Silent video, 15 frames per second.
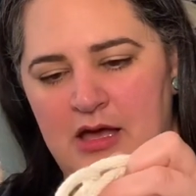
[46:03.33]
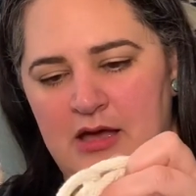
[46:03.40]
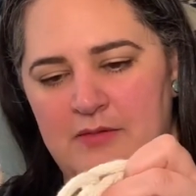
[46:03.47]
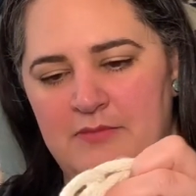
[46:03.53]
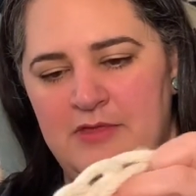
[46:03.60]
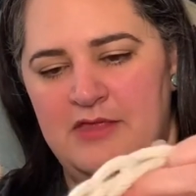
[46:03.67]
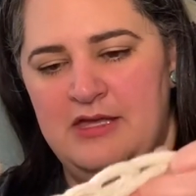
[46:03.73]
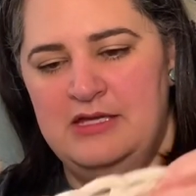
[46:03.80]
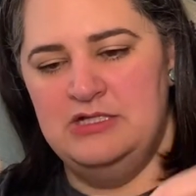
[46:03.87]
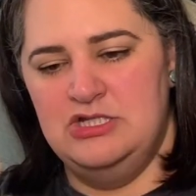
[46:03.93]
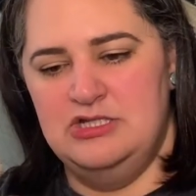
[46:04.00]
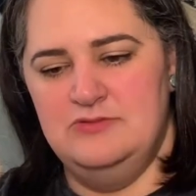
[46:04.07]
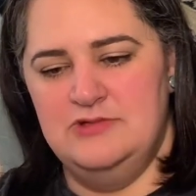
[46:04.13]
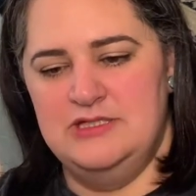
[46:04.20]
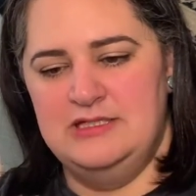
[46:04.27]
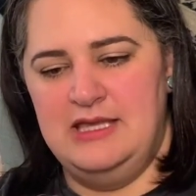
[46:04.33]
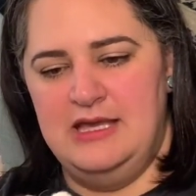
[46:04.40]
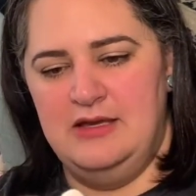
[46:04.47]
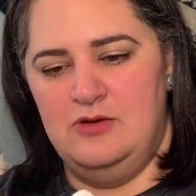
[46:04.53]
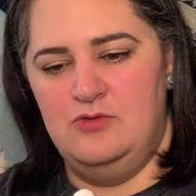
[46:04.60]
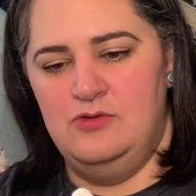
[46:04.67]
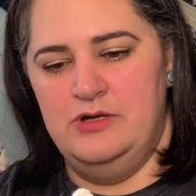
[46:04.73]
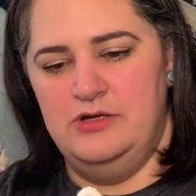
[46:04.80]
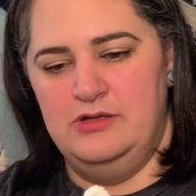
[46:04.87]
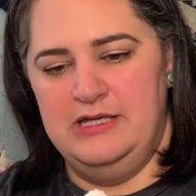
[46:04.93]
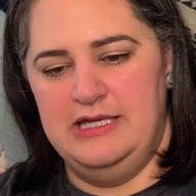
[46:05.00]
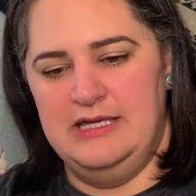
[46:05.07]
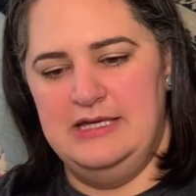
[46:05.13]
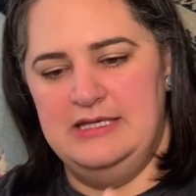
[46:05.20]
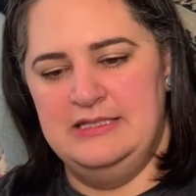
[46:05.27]
then she was like
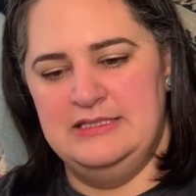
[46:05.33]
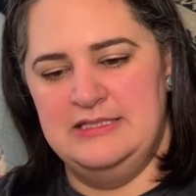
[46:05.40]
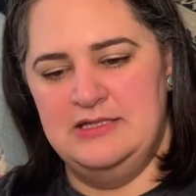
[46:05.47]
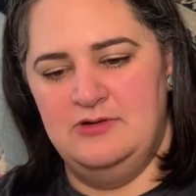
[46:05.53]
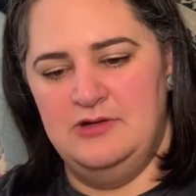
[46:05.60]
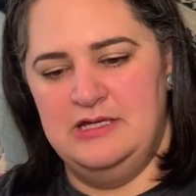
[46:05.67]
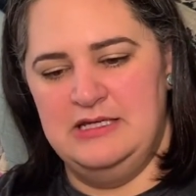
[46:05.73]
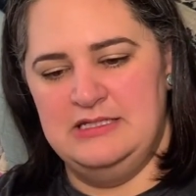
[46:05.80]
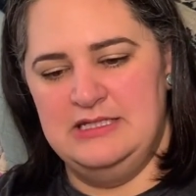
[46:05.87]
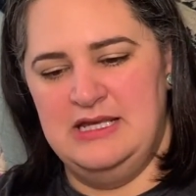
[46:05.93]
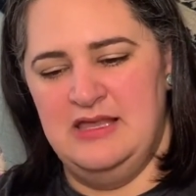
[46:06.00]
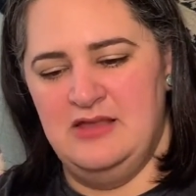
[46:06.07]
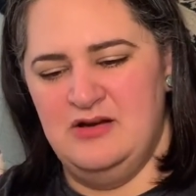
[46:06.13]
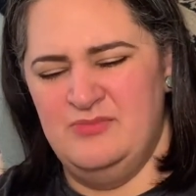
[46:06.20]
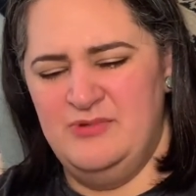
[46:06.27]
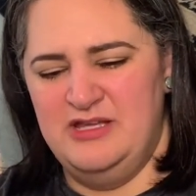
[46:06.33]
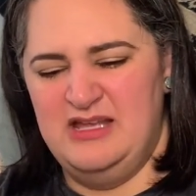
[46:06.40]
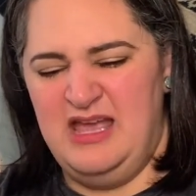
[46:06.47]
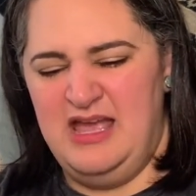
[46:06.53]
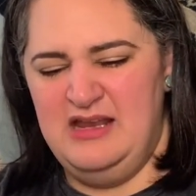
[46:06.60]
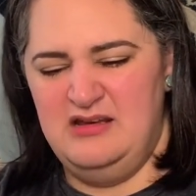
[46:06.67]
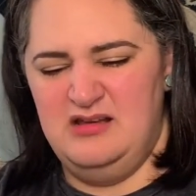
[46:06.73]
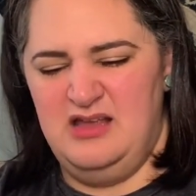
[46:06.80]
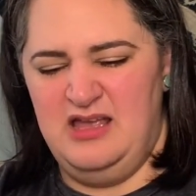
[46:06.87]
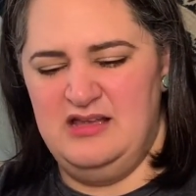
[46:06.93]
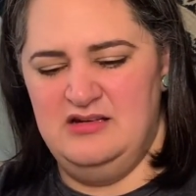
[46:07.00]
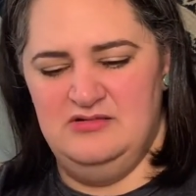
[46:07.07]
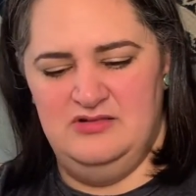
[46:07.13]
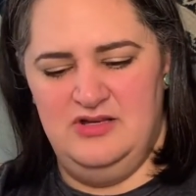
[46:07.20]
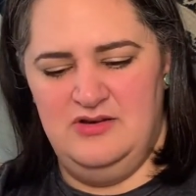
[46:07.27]
coiling it and sewing it together. But I
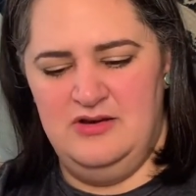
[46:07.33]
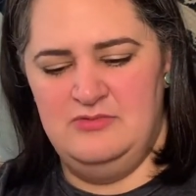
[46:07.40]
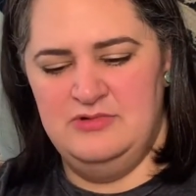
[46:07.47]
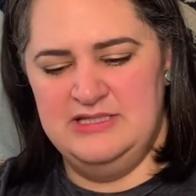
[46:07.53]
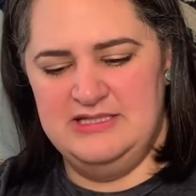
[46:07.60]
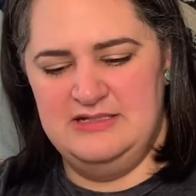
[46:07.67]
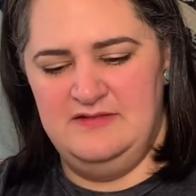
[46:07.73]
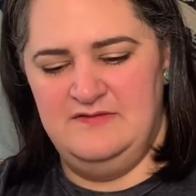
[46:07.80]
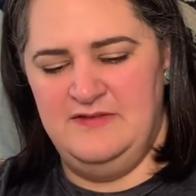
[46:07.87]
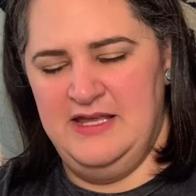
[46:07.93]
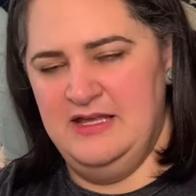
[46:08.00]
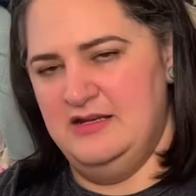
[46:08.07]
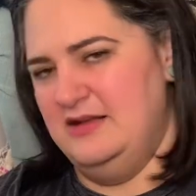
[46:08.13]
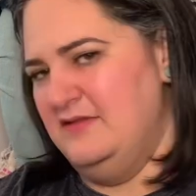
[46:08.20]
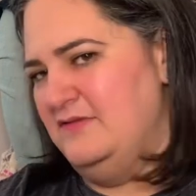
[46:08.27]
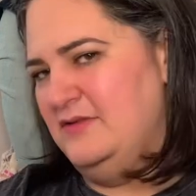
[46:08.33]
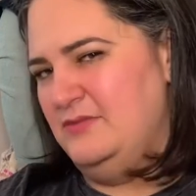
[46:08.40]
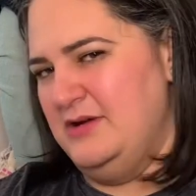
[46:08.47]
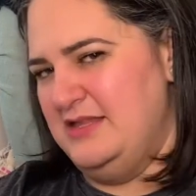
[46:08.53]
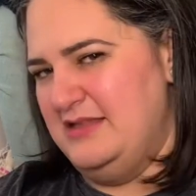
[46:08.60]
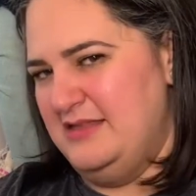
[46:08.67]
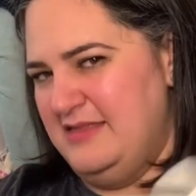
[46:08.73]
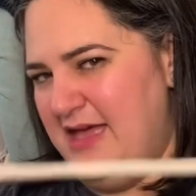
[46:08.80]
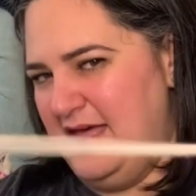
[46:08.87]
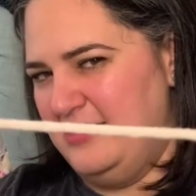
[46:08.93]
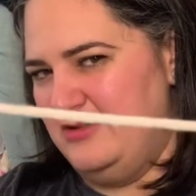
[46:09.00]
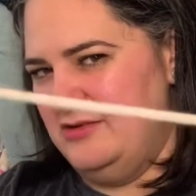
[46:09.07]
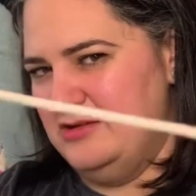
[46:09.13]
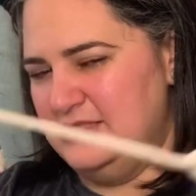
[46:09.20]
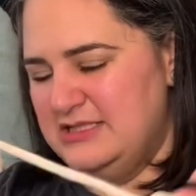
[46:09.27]
don't know, I wasn't a fan of the way that that
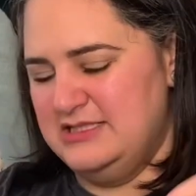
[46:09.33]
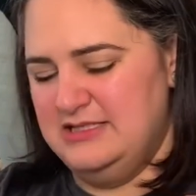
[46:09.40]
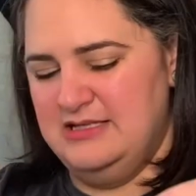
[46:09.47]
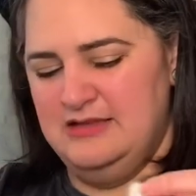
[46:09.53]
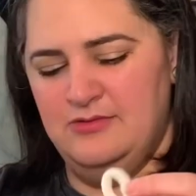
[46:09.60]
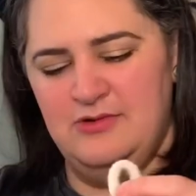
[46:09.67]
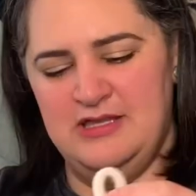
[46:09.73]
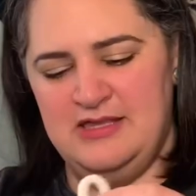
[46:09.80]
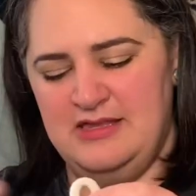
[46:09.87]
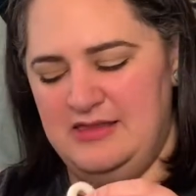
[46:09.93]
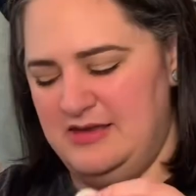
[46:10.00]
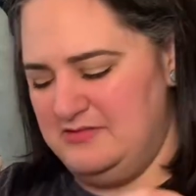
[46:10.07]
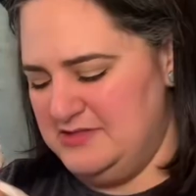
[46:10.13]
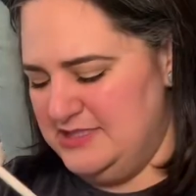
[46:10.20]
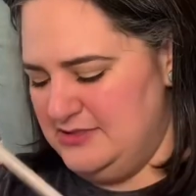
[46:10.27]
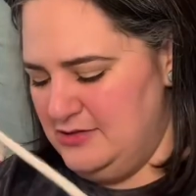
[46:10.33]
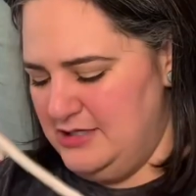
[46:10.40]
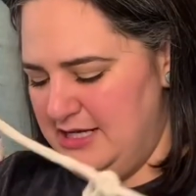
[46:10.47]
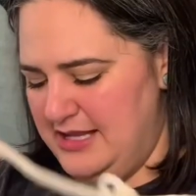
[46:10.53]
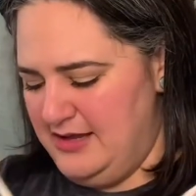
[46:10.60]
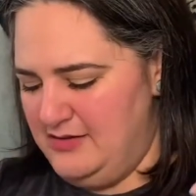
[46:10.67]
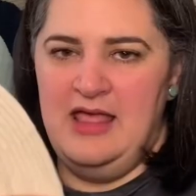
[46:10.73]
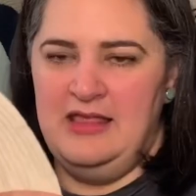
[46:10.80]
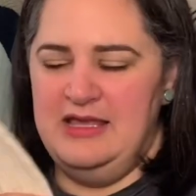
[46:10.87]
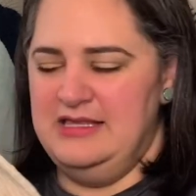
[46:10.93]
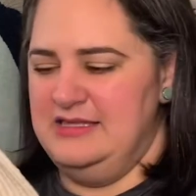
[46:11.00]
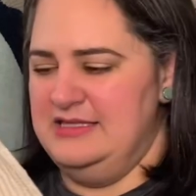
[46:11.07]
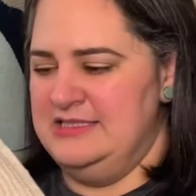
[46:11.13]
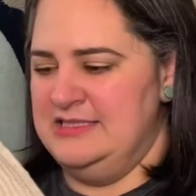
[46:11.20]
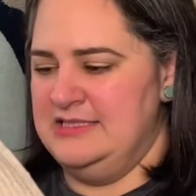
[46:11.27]
looked and the way that that was turning out. I like
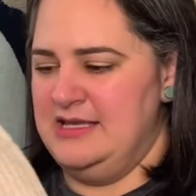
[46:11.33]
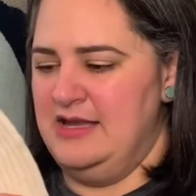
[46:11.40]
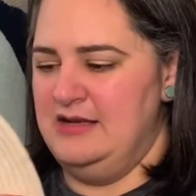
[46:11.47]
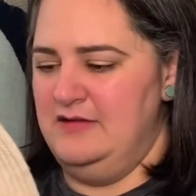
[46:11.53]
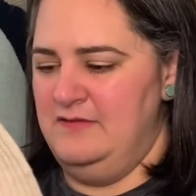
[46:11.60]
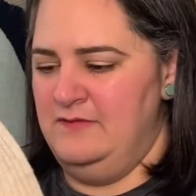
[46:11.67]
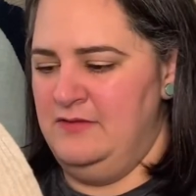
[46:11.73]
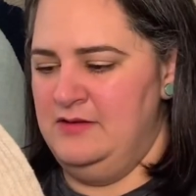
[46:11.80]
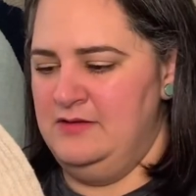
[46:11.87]
this kind of